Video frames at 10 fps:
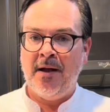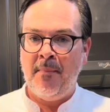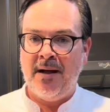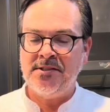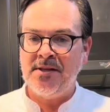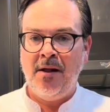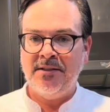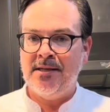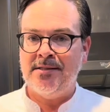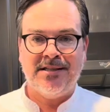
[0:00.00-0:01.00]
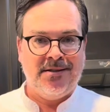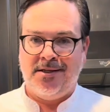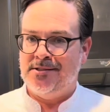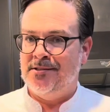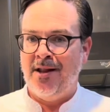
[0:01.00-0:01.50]
about salt is it
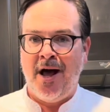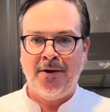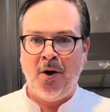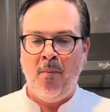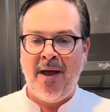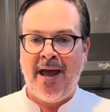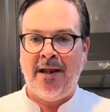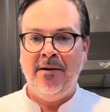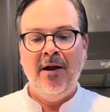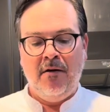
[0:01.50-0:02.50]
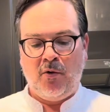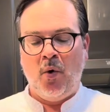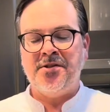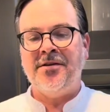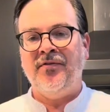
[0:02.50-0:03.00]
does not go bad. Of
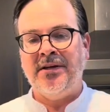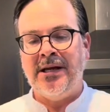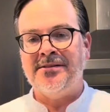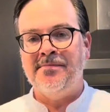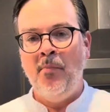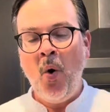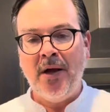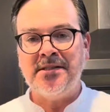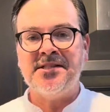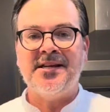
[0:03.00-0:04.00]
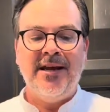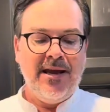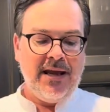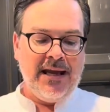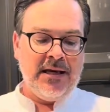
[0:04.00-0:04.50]
course, if it gets moist,
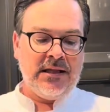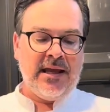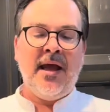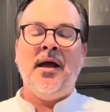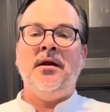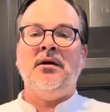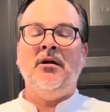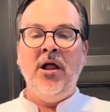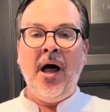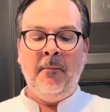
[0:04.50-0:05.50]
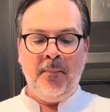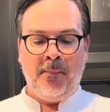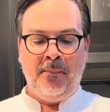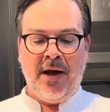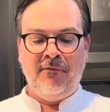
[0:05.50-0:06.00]
it can clump,
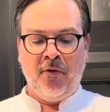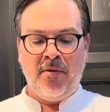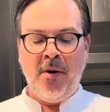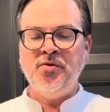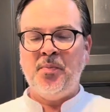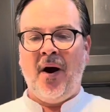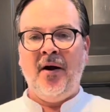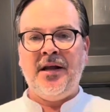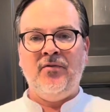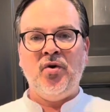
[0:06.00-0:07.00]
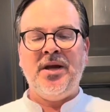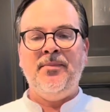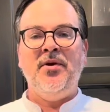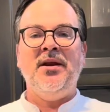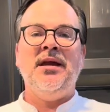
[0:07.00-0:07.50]
but for the most part, if you
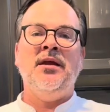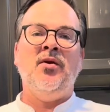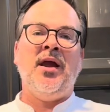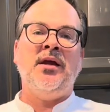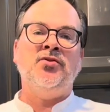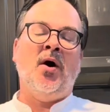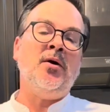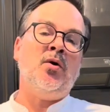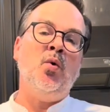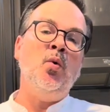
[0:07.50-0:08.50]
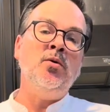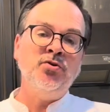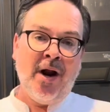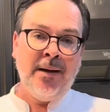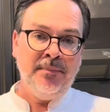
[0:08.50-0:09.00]
keep it in a dark, cool,
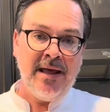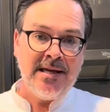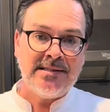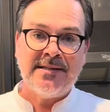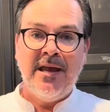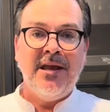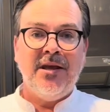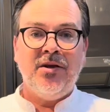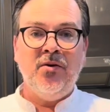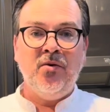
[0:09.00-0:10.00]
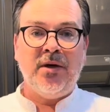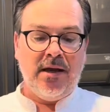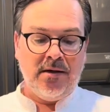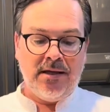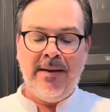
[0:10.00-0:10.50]
dry place, you
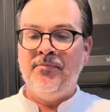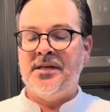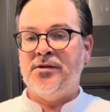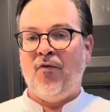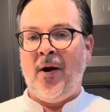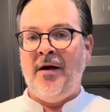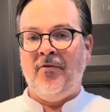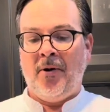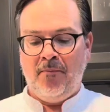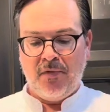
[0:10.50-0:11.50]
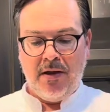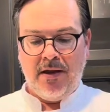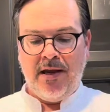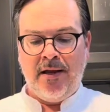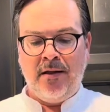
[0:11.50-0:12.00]
can keep this forever.
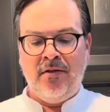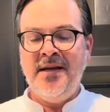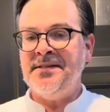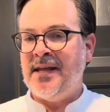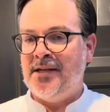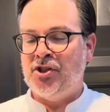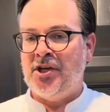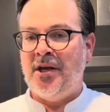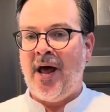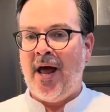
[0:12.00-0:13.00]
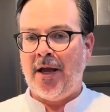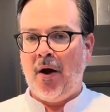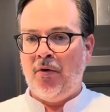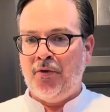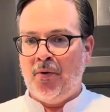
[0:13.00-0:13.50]
In this kitchen, I
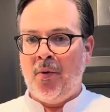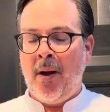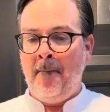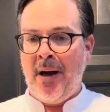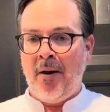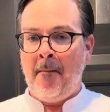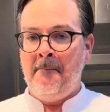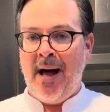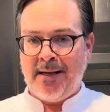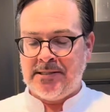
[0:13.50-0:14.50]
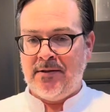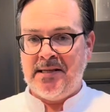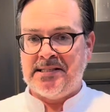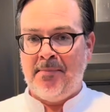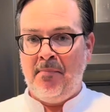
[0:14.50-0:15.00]
go through about a box of
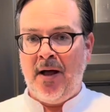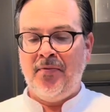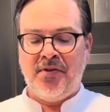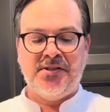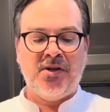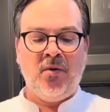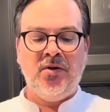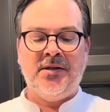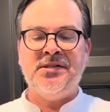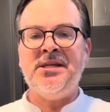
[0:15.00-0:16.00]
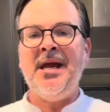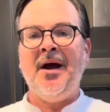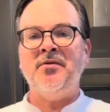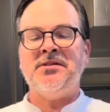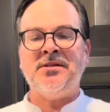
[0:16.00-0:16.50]
this a month, so you can see
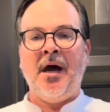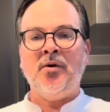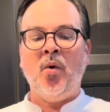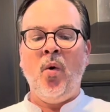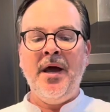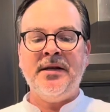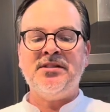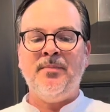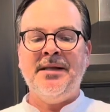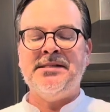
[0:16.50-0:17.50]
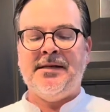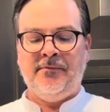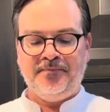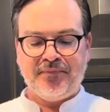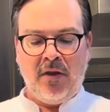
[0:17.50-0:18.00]
how it's gotten quite expensive.
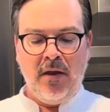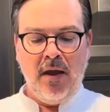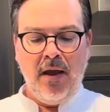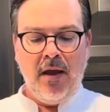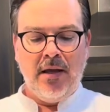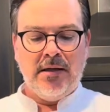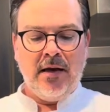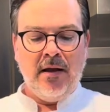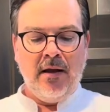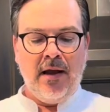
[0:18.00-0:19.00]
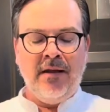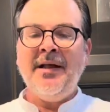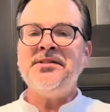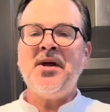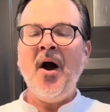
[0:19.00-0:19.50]
And
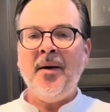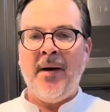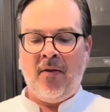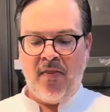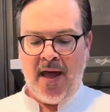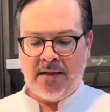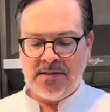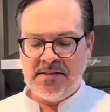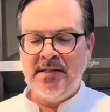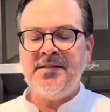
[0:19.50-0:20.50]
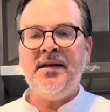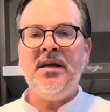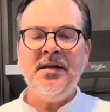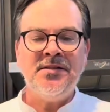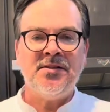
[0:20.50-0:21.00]
let's talk about that. Since it
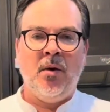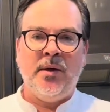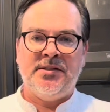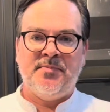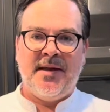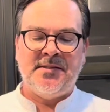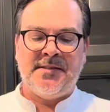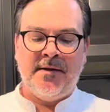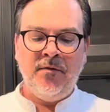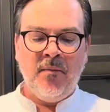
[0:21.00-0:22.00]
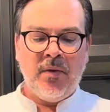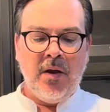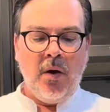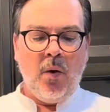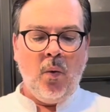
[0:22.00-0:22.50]
is so expensive,
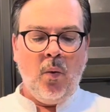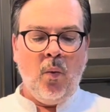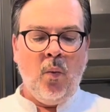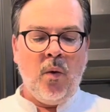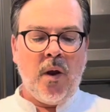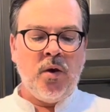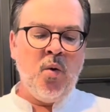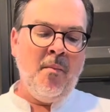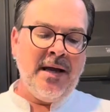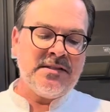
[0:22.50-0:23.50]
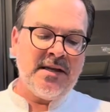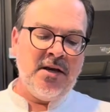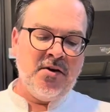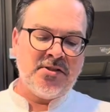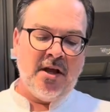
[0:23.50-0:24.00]
you might say
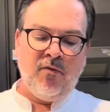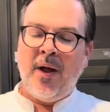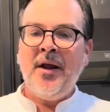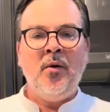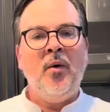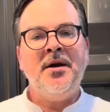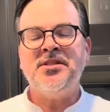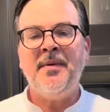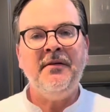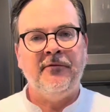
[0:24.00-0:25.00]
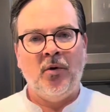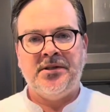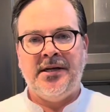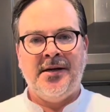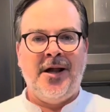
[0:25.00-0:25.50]
to yourself, well, I don't want to spend
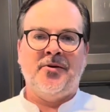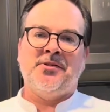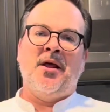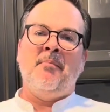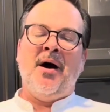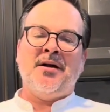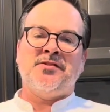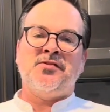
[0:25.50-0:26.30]
$14 on a box of